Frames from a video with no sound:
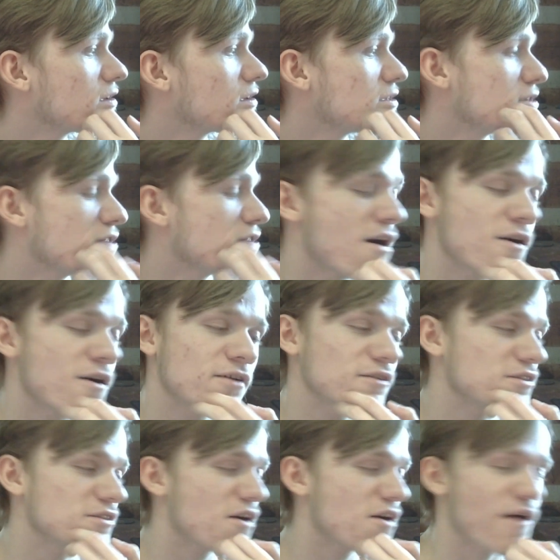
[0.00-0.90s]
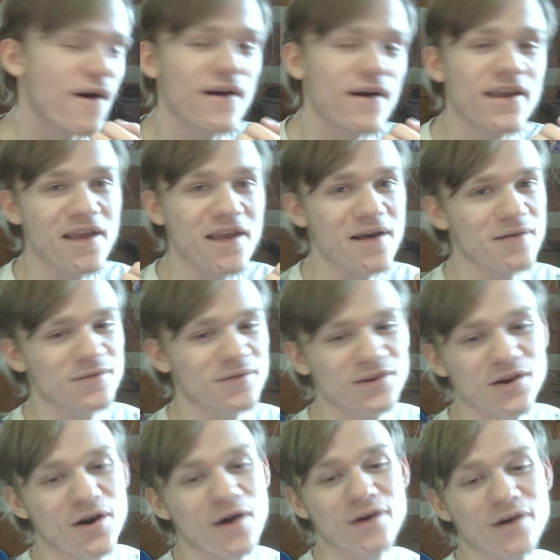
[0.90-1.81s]
you know, you know how I am, you
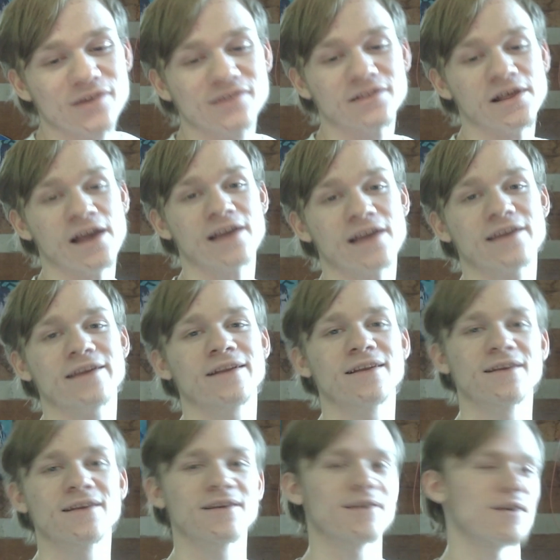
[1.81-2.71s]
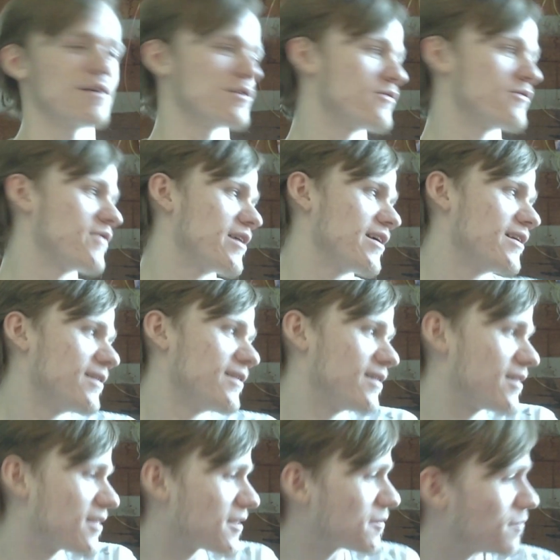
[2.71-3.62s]
know how I slack on the
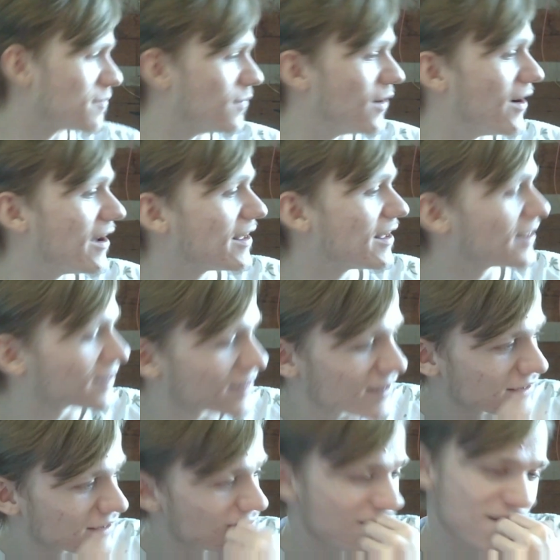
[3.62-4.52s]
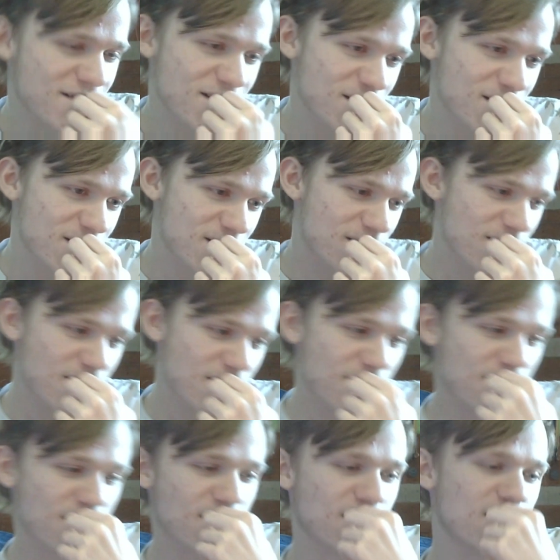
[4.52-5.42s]
vids, but,
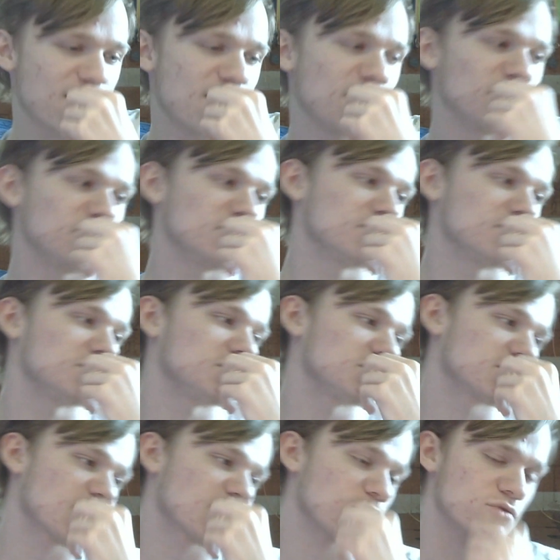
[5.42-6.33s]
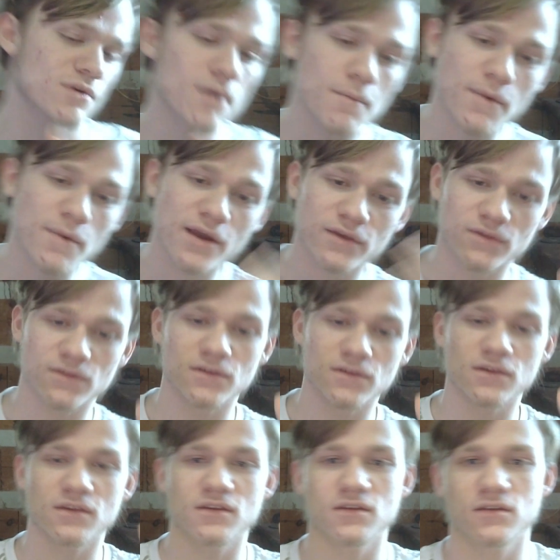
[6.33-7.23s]
um, I'm trying my
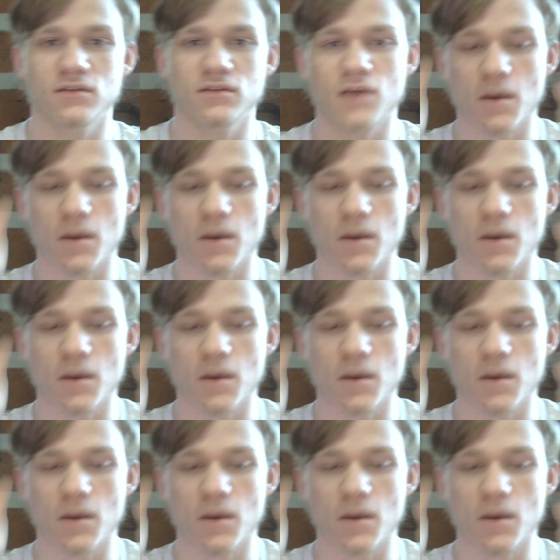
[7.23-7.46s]
best to